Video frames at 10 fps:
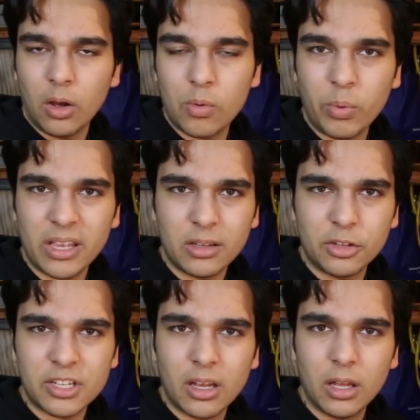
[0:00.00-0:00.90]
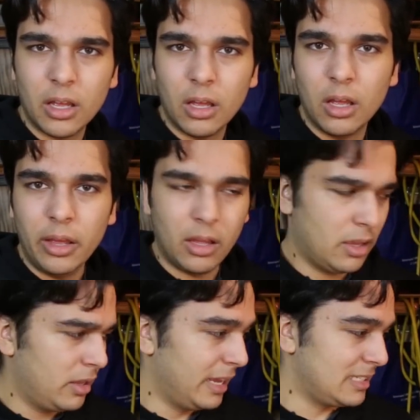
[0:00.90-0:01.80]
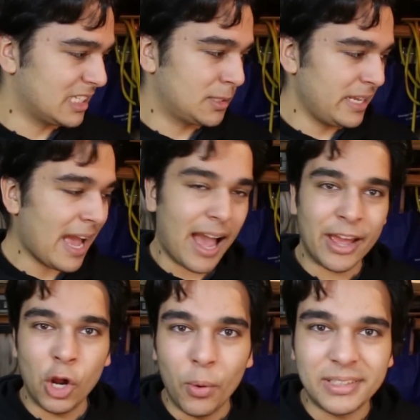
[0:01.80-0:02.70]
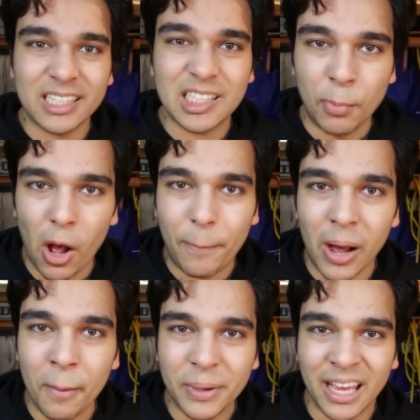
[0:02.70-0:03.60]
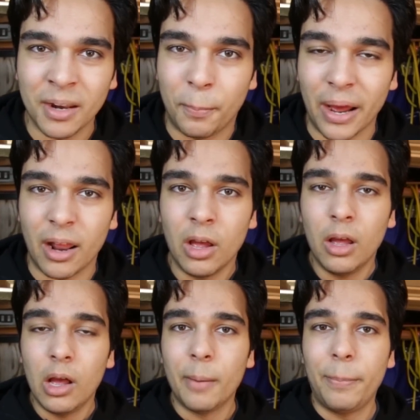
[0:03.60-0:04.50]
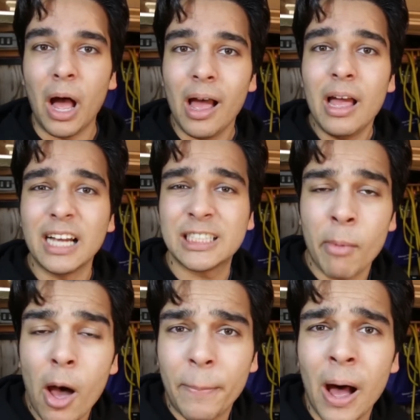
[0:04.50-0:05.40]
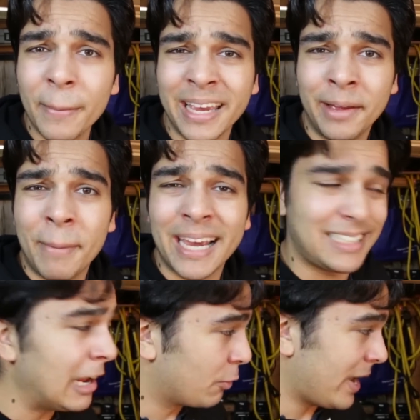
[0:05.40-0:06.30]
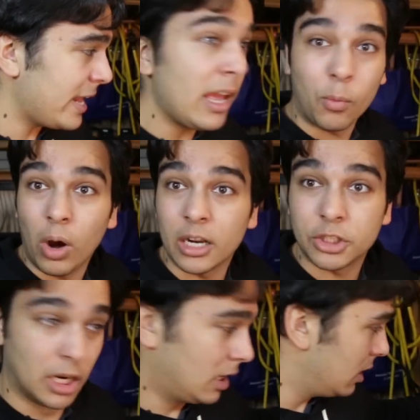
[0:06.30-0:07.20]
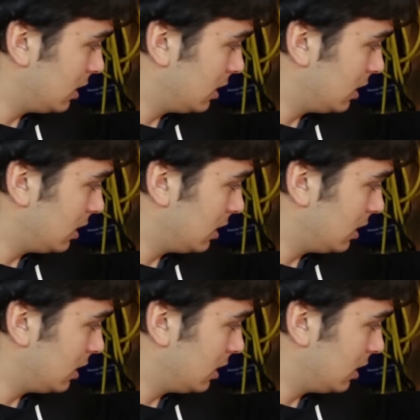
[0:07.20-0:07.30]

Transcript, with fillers: Oh, wait, you're It's a- yeah, I know it's a small pumpkin, but- a small pumpkin can make it. Ready? Watch.